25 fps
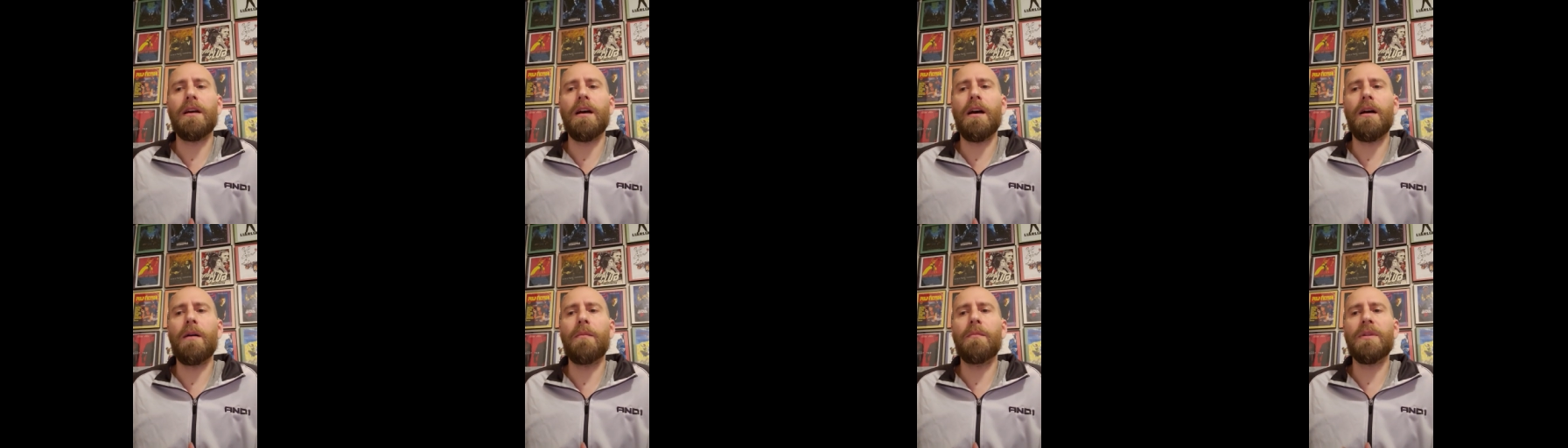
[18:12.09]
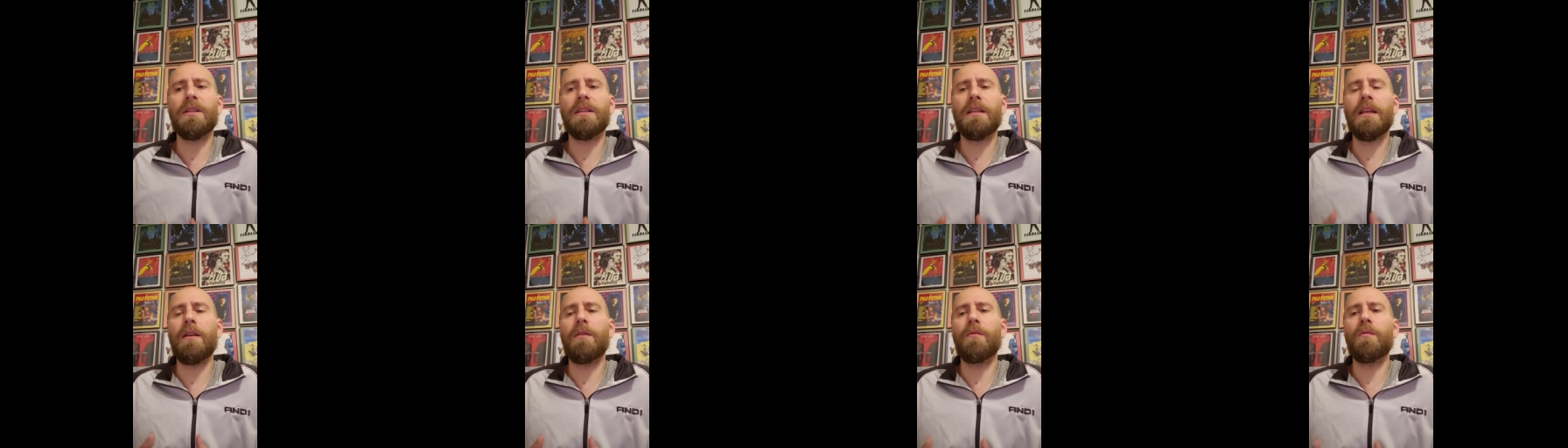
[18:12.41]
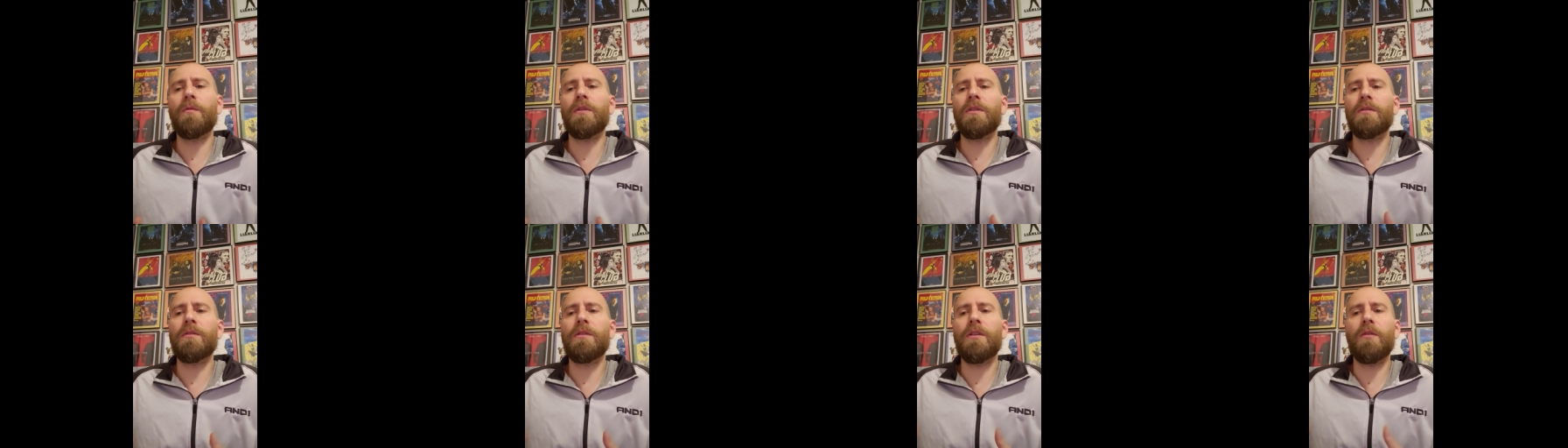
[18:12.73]
Uh, but
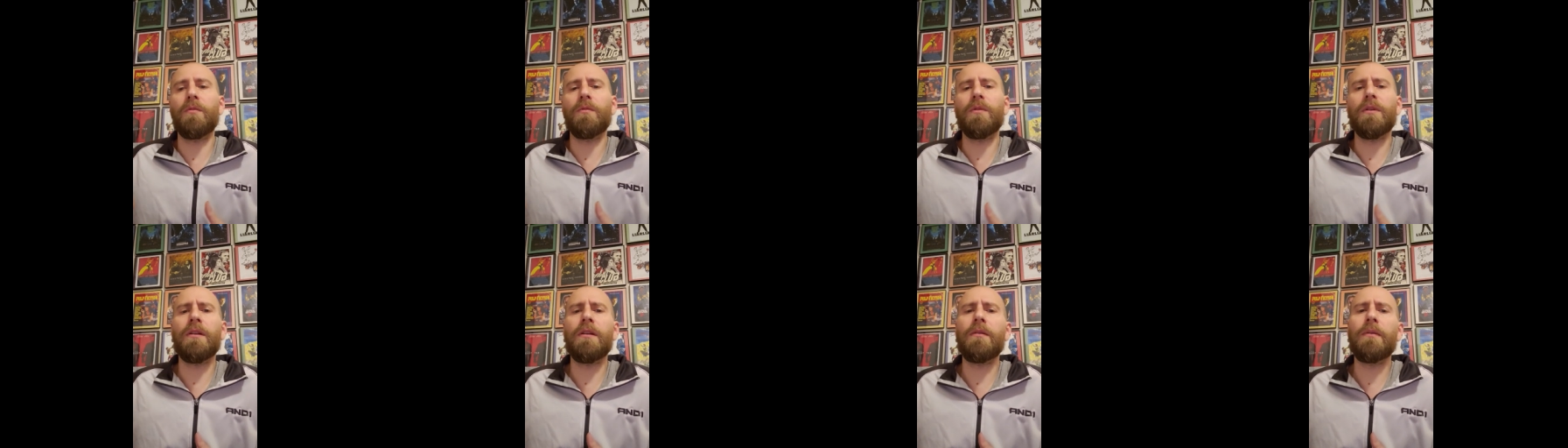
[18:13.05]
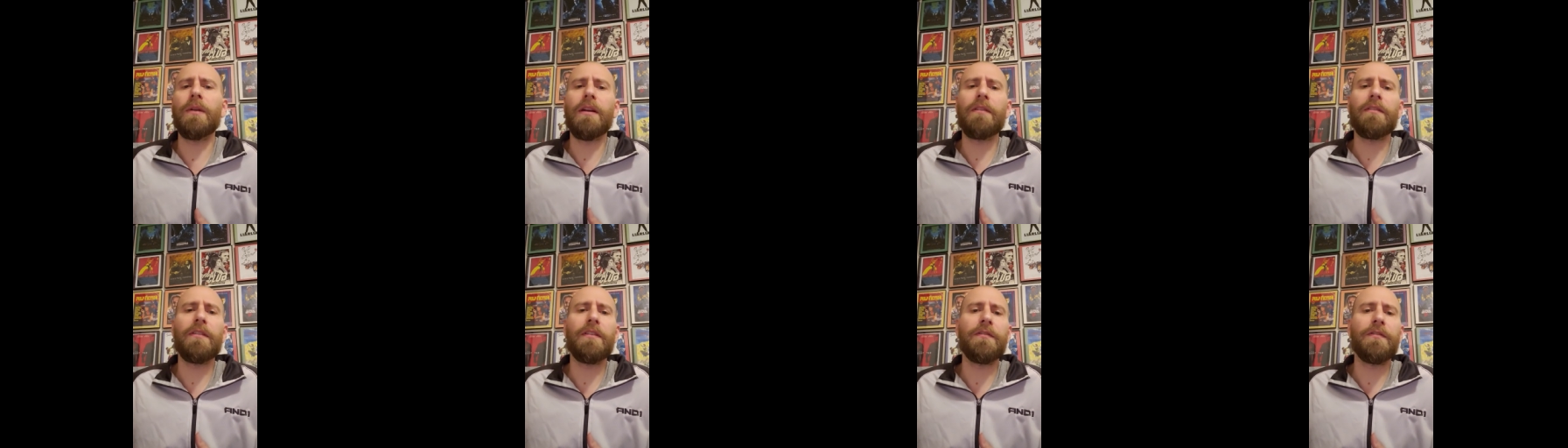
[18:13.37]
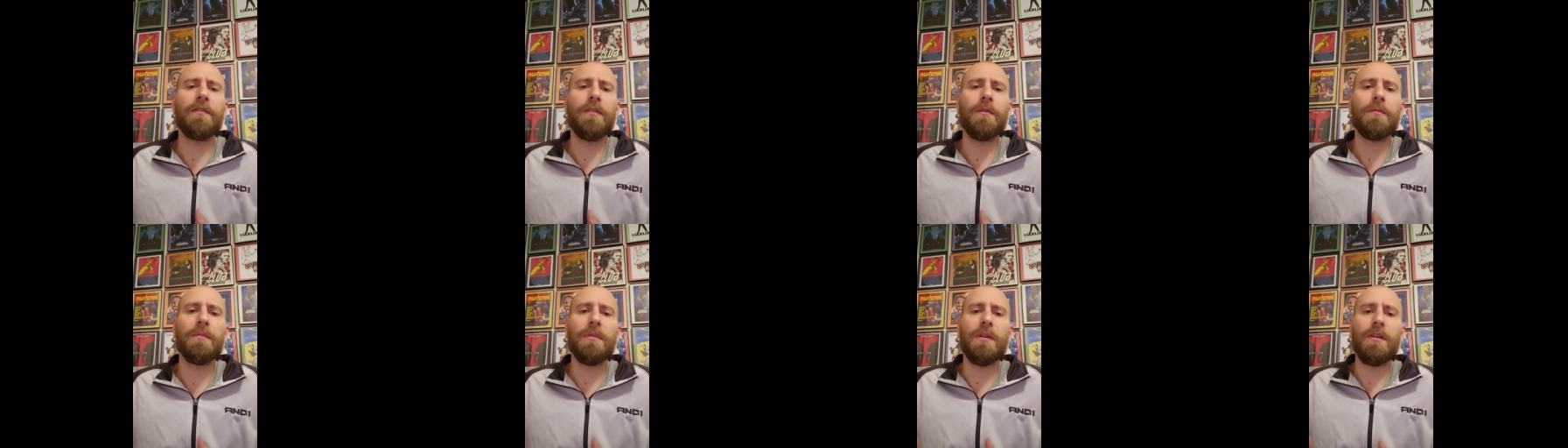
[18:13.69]
then you know whenever the
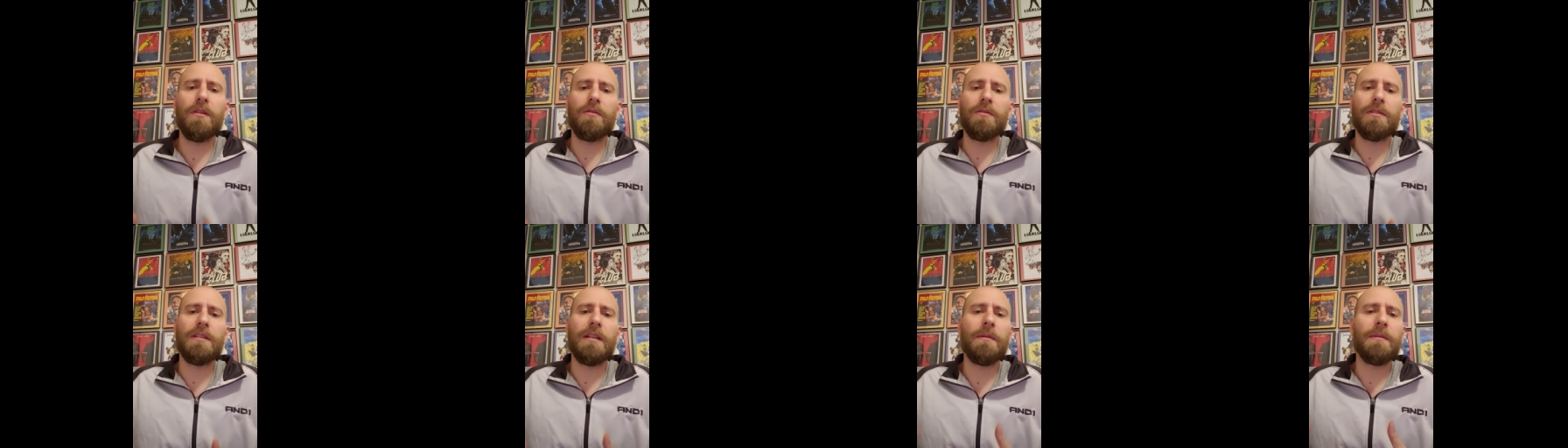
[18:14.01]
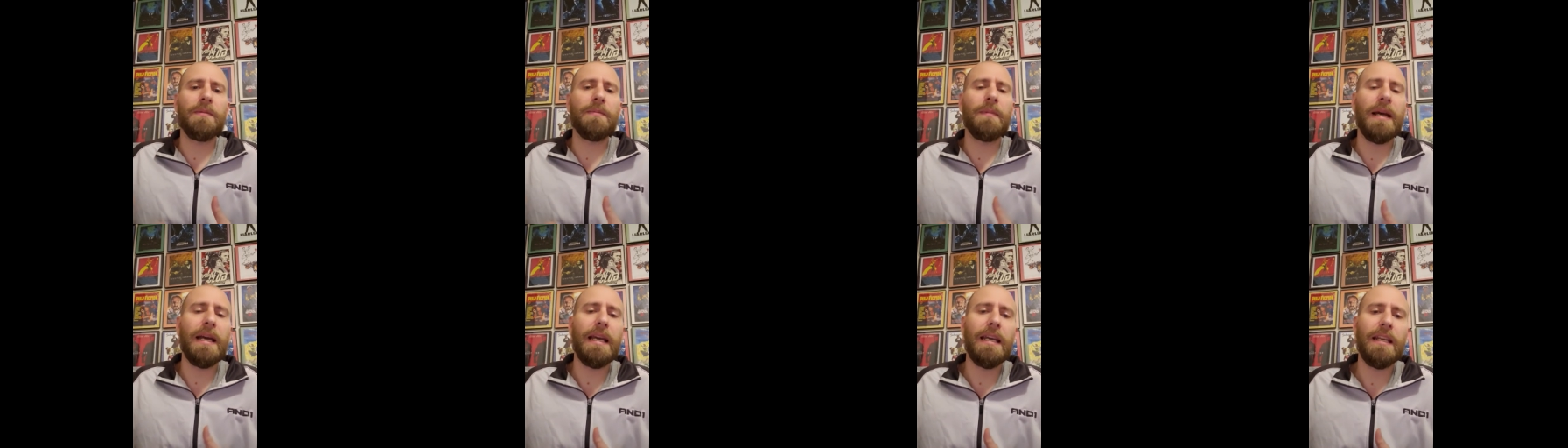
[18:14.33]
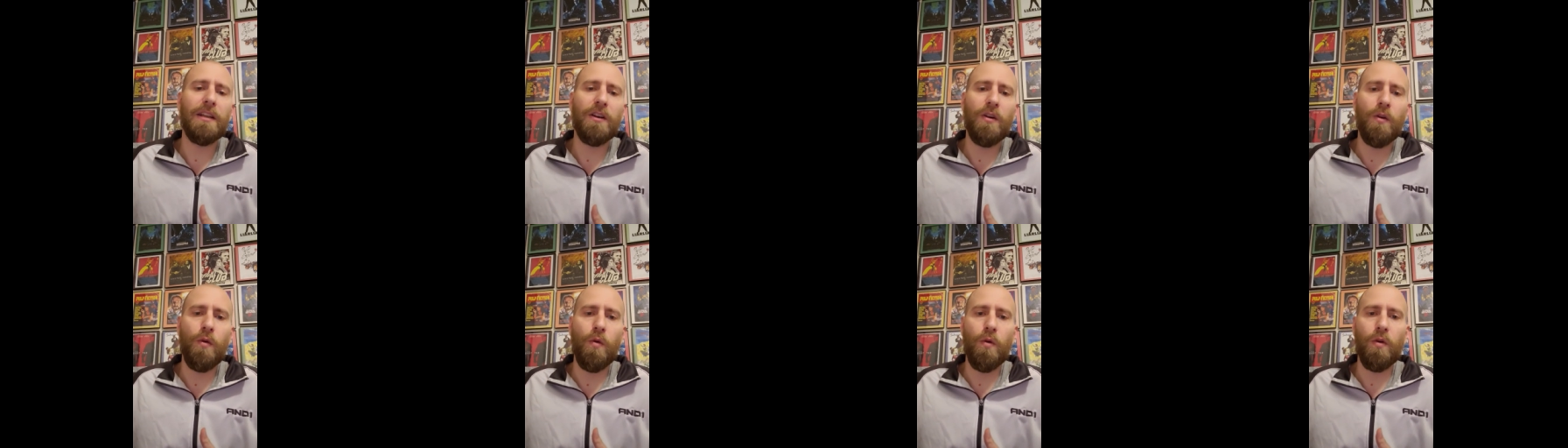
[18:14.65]
film you know steps back
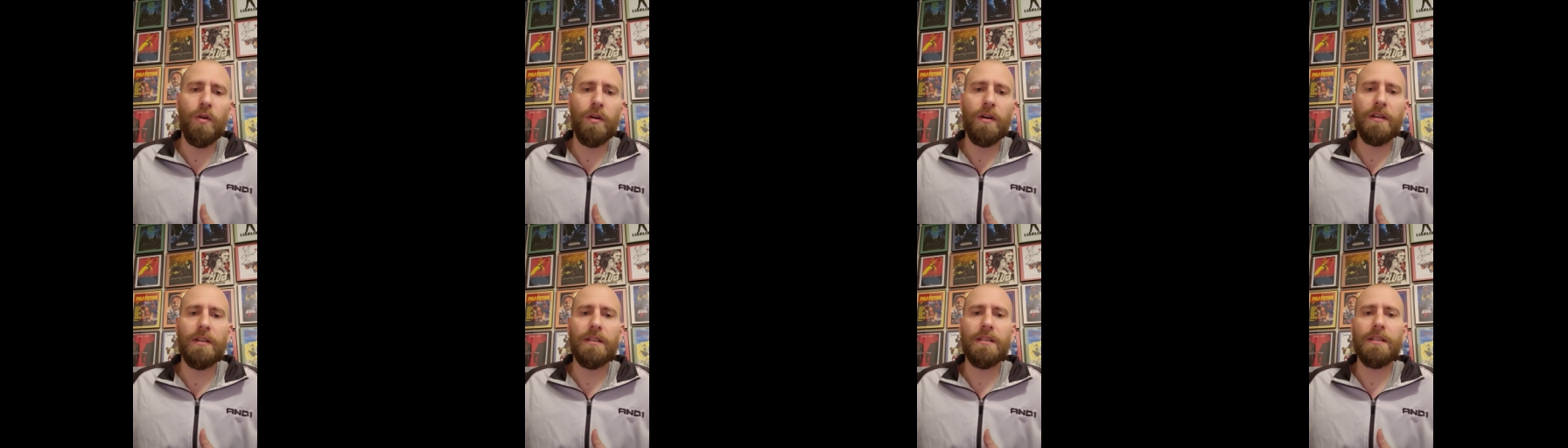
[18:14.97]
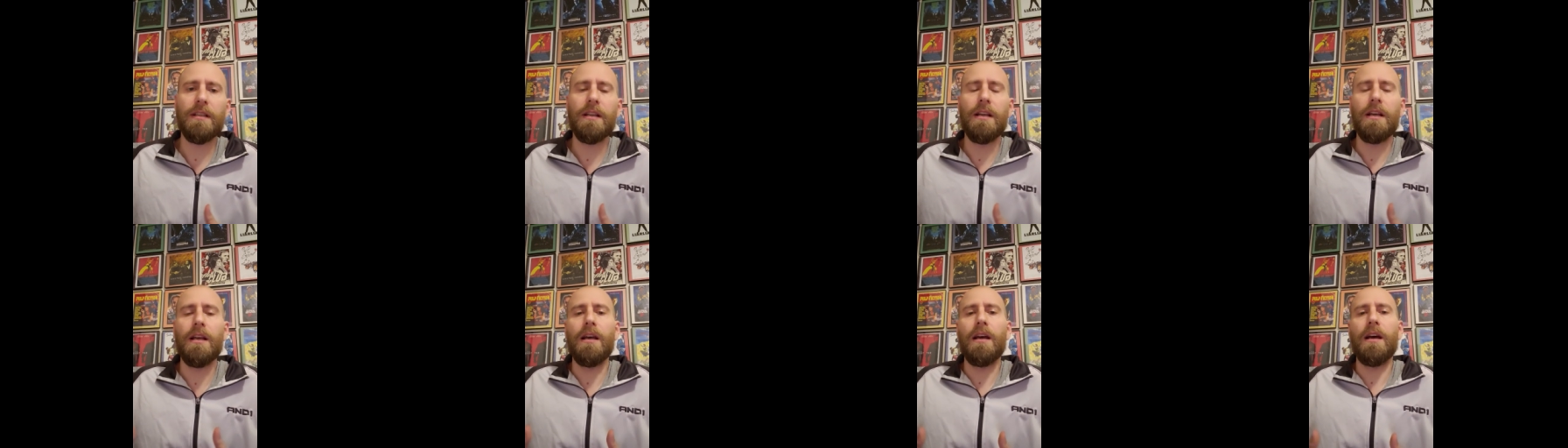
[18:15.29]
into court,